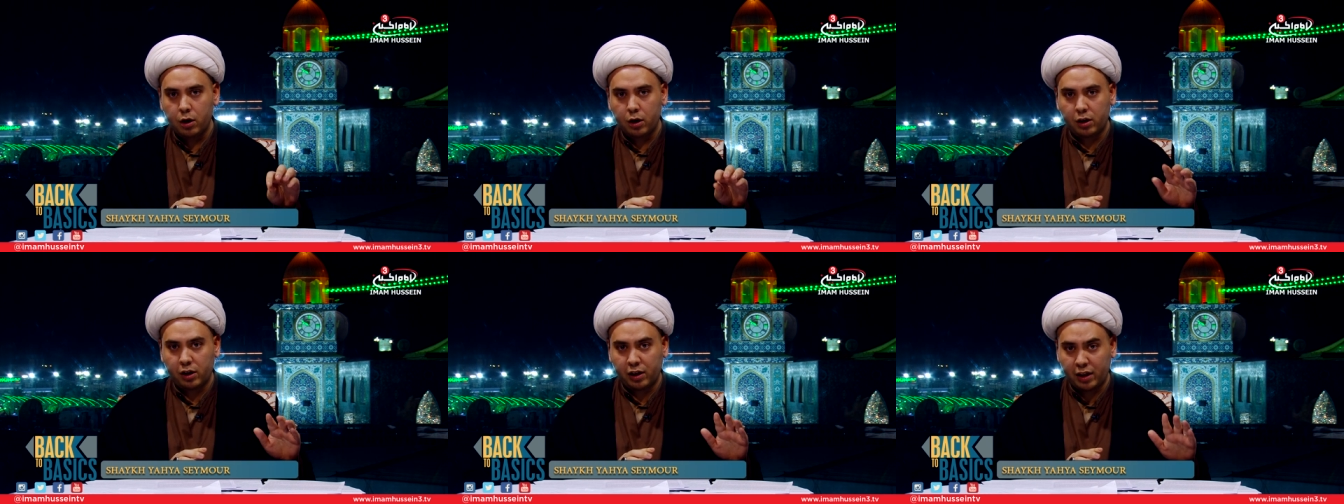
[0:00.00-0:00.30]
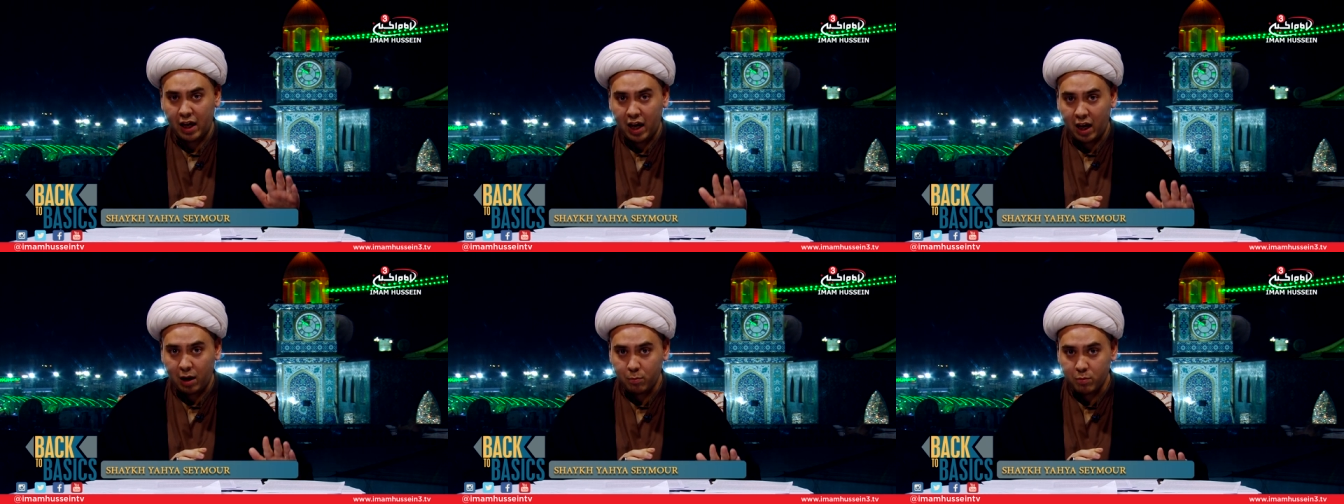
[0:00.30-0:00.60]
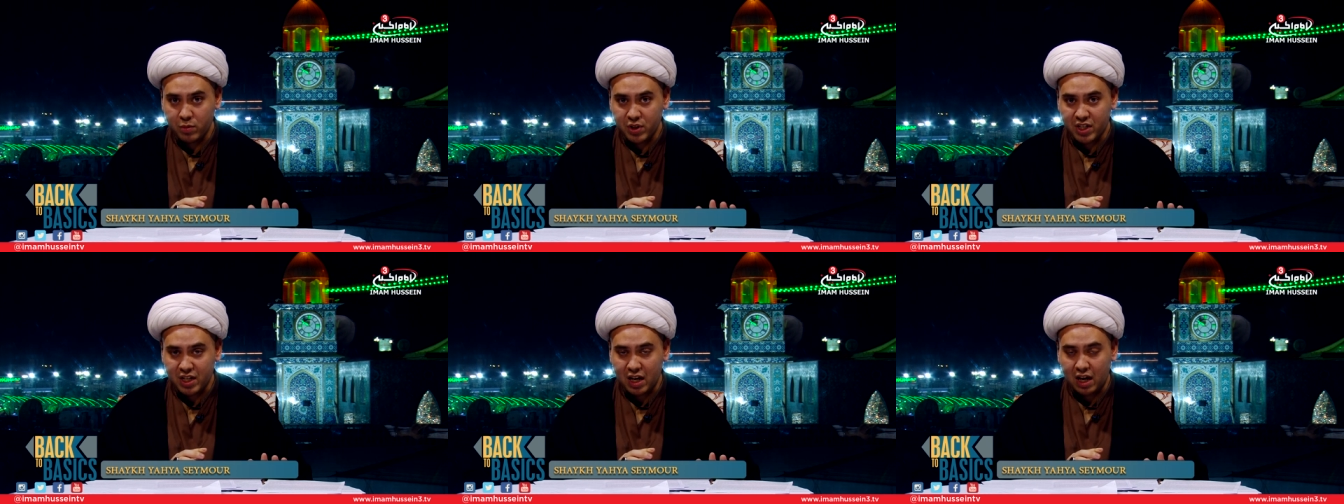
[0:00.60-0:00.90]

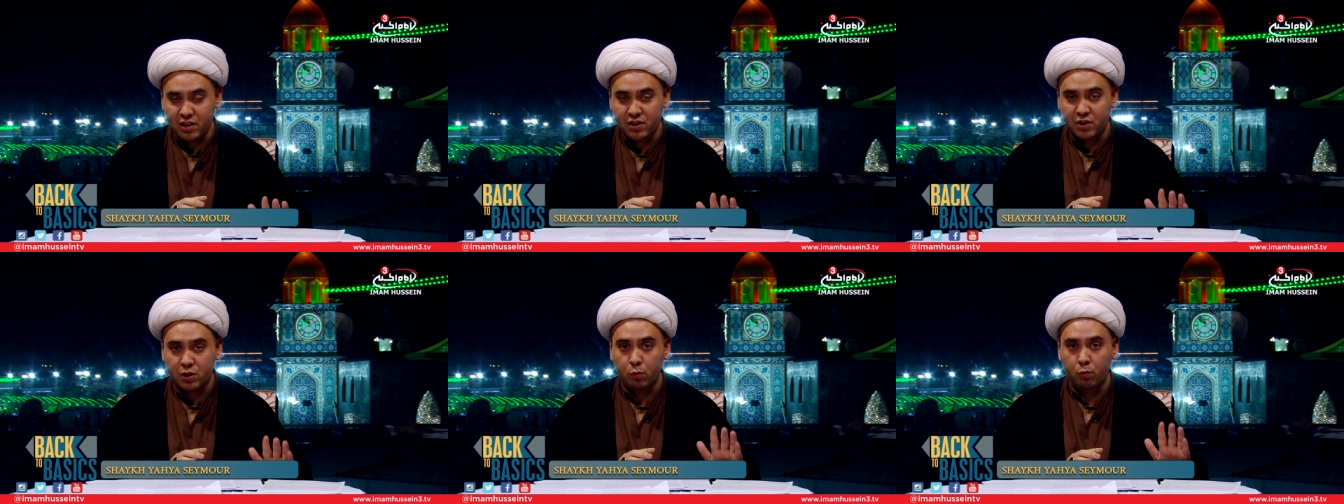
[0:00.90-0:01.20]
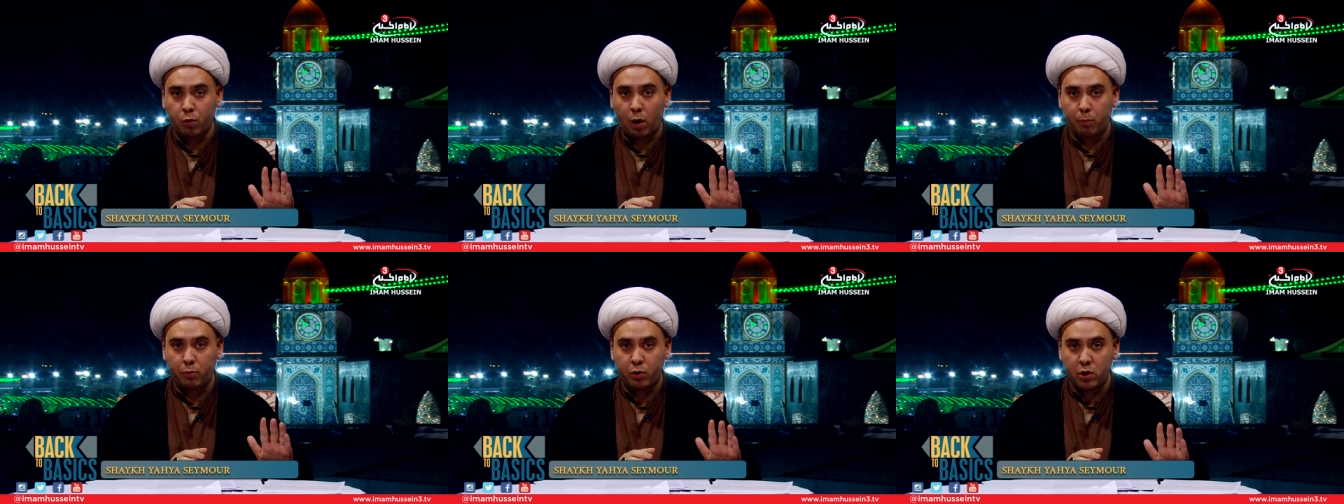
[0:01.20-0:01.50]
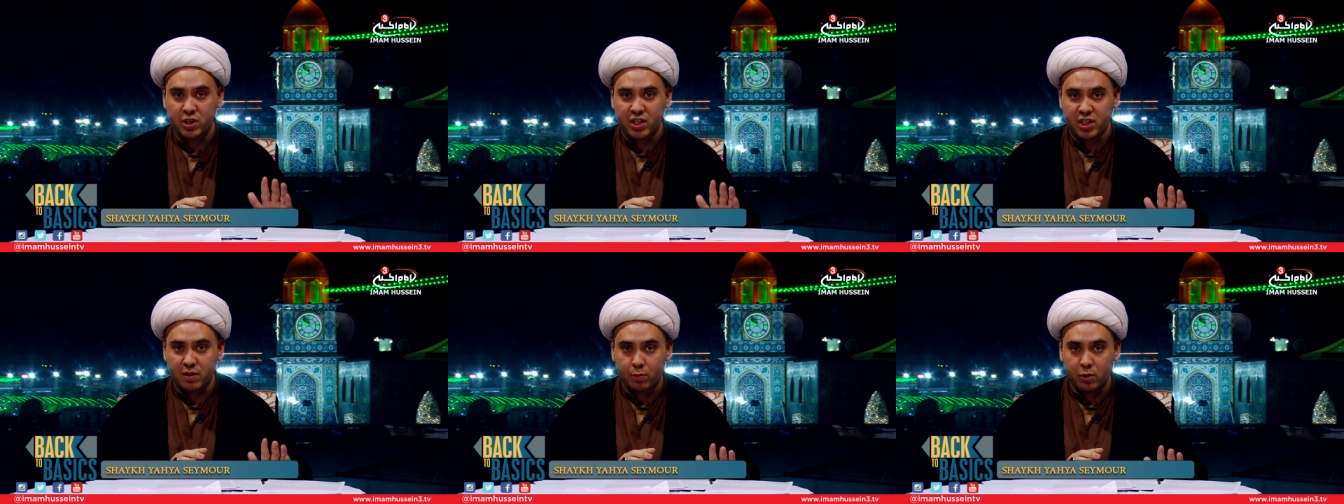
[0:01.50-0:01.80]
claims as to what
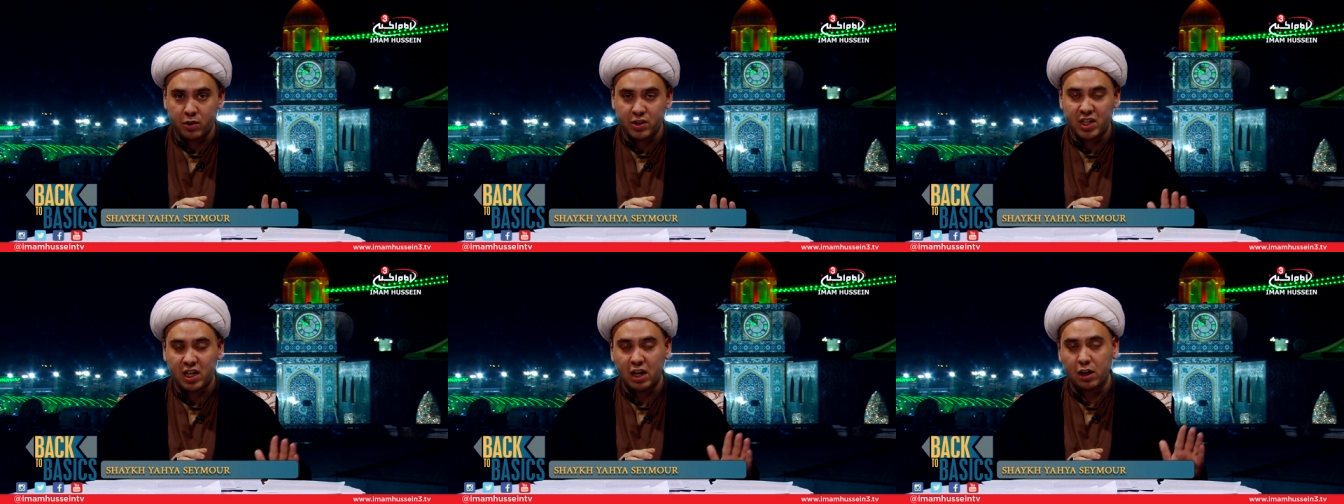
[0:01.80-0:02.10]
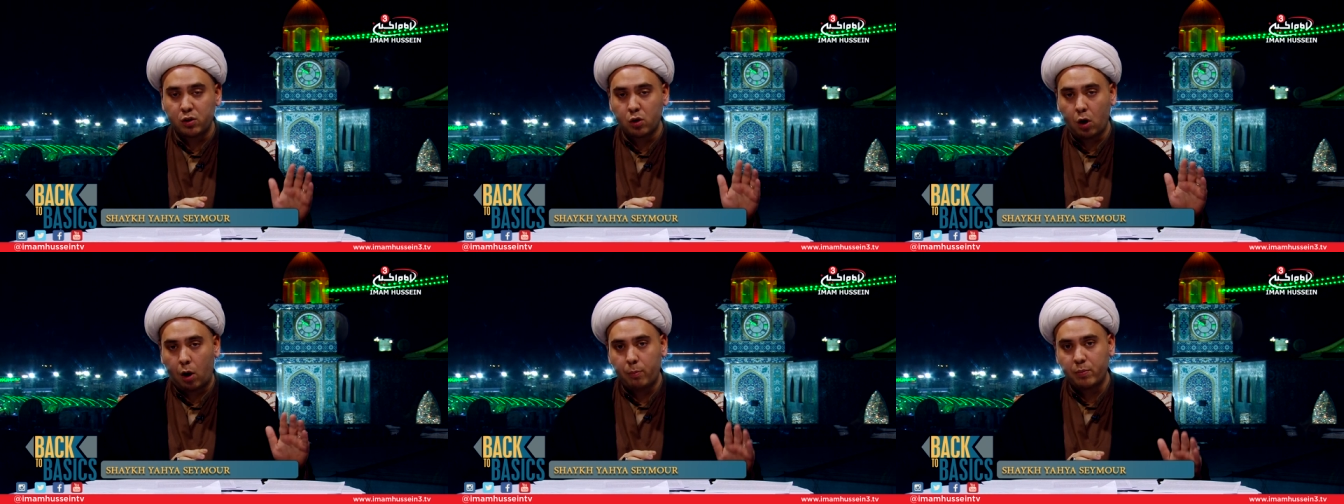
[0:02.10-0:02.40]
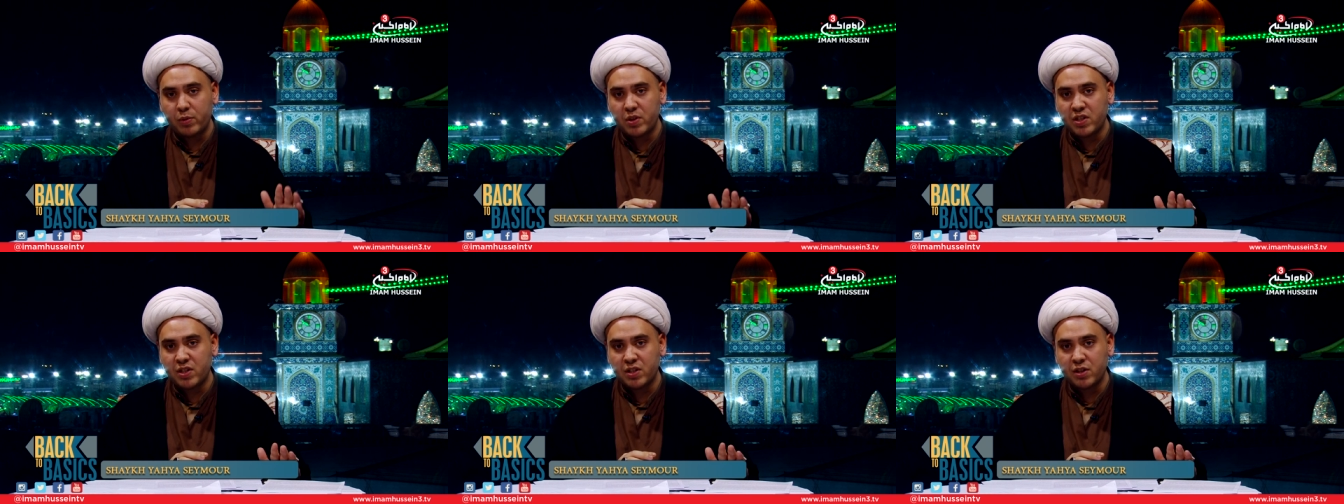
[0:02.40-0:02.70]
principles he
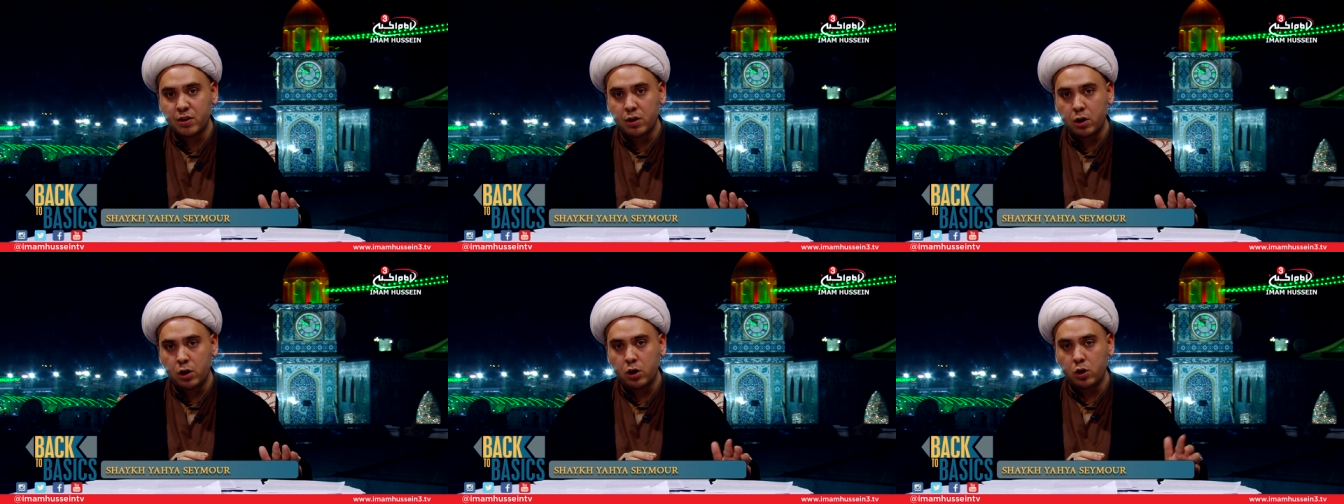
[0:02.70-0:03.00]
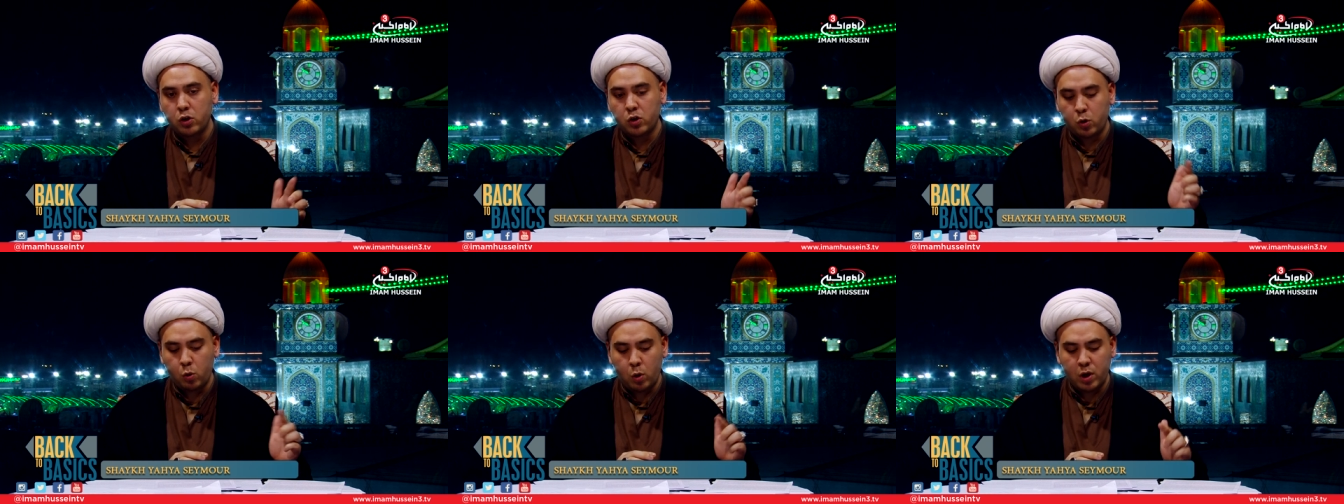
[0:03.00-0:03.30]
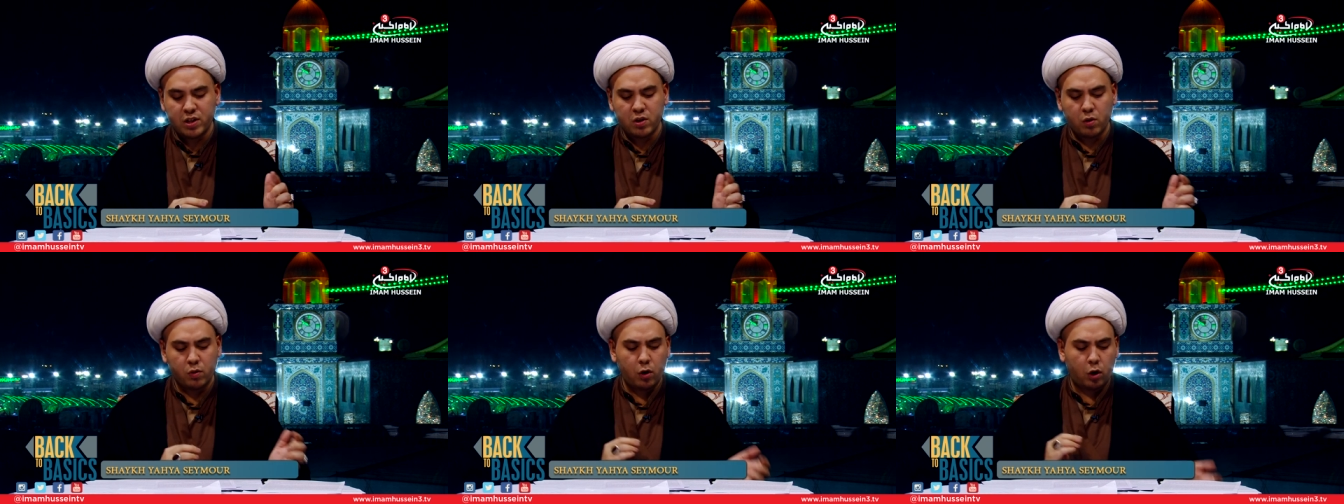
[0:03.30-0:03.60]
adopts to
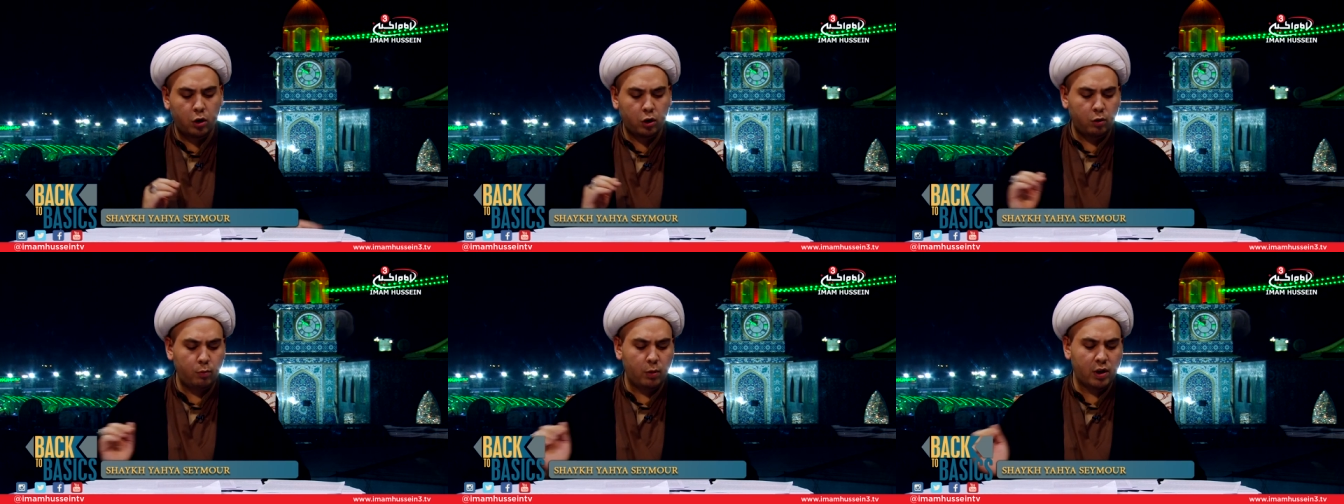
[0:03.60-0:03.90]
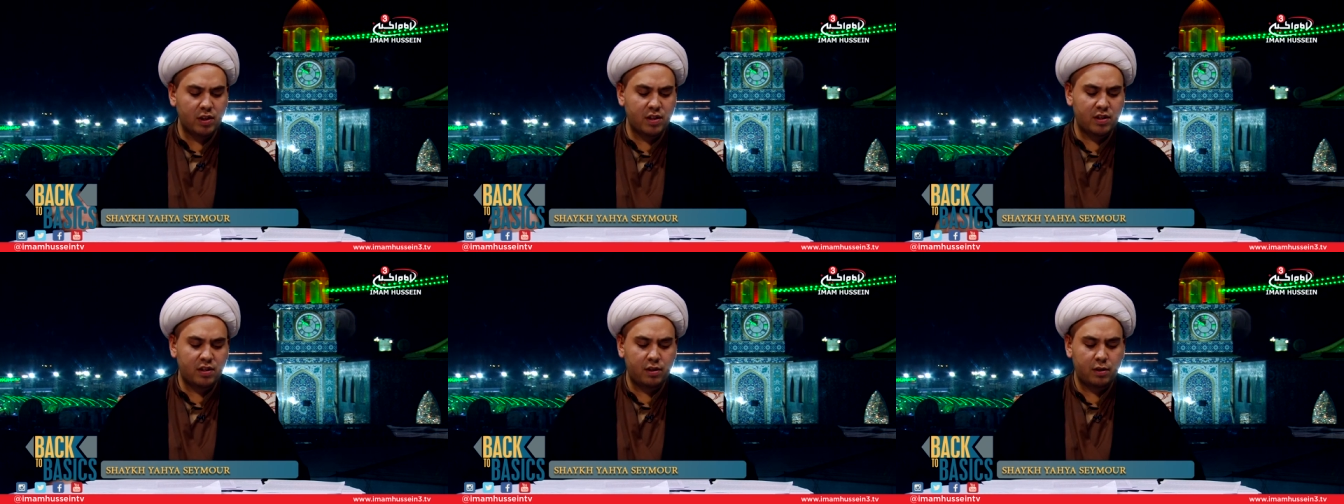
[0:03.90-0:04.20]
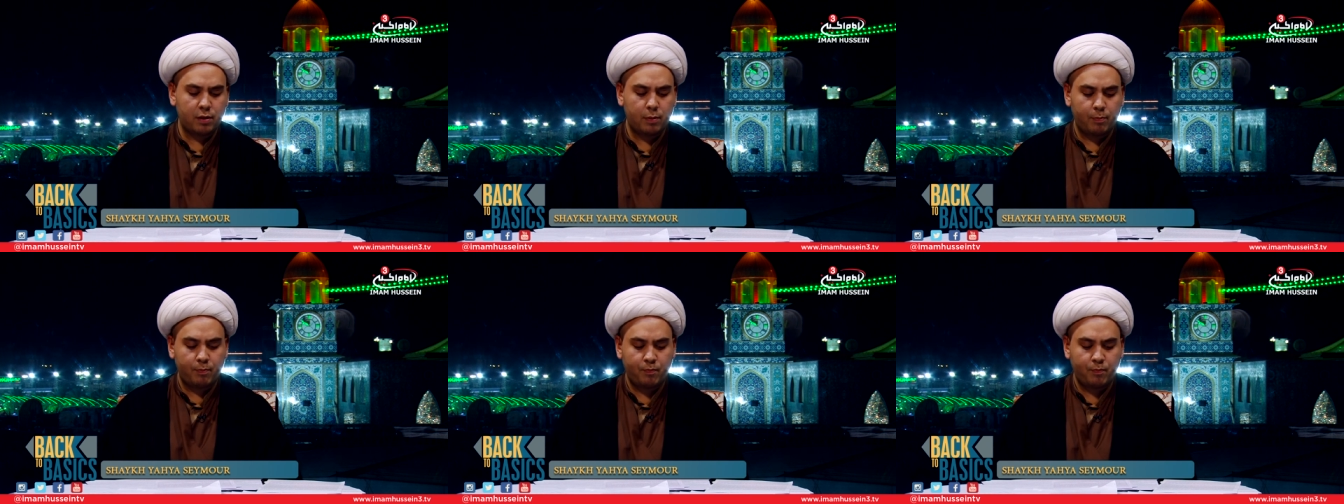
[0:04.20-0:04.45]
his own arguments.